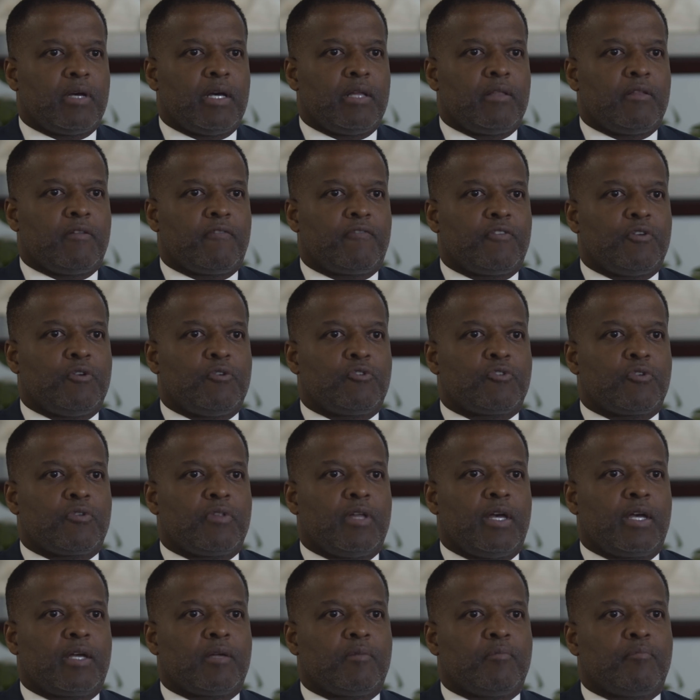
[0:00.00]
in the future
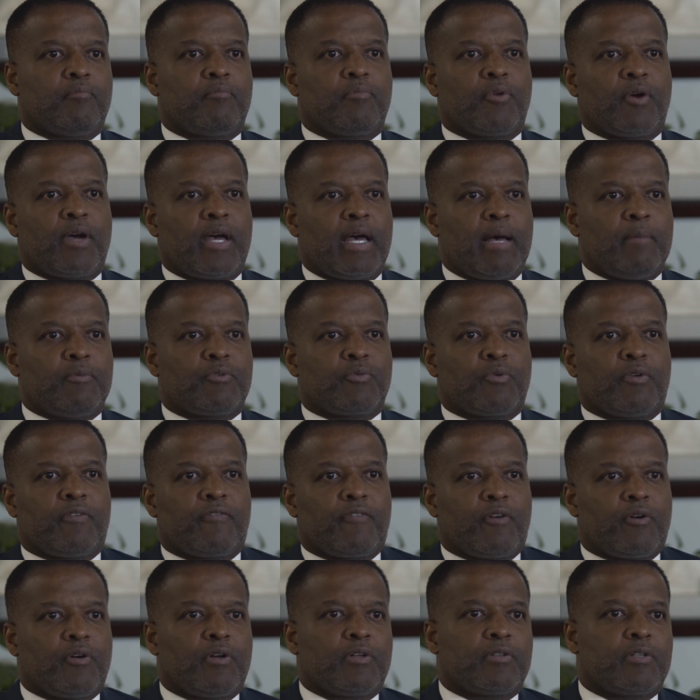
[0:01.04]
they can perhaps
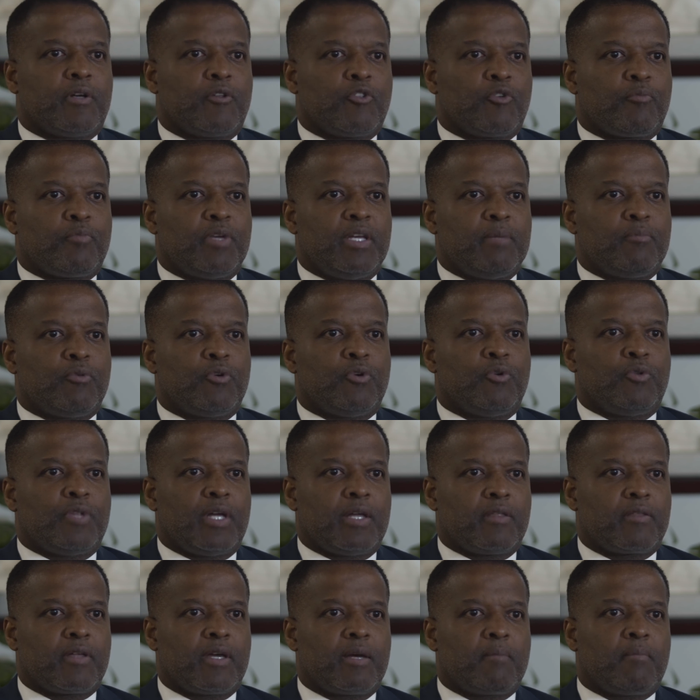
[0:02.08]
refer us other people who they
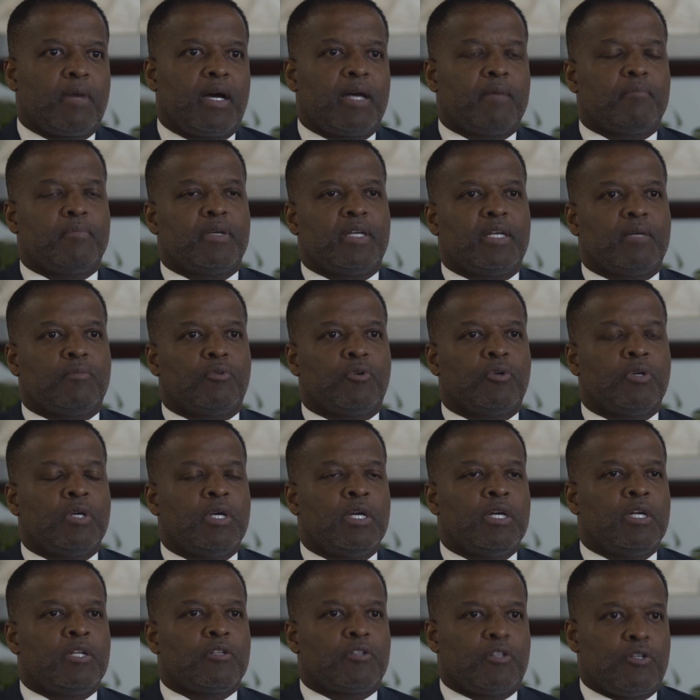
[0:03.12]
think might be able
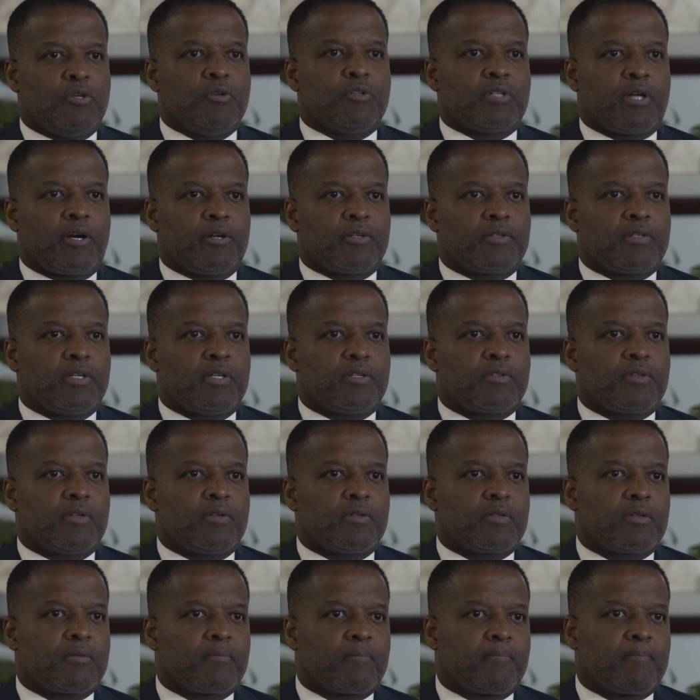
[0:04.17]
to use our
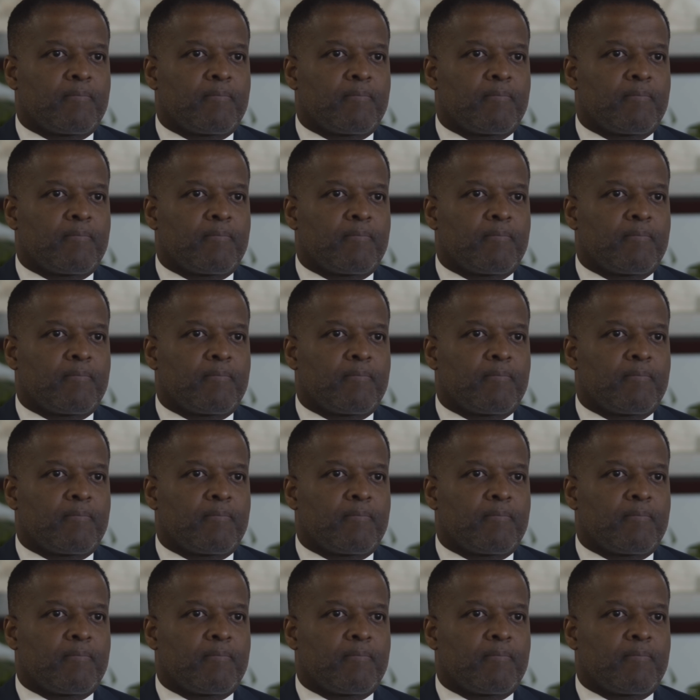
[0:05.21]
assistance.